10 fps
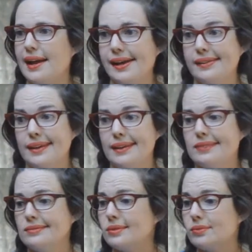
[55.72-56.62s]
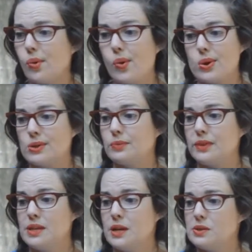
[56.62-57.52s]
and then ordered the
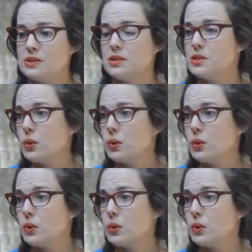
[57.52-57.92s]
windows and the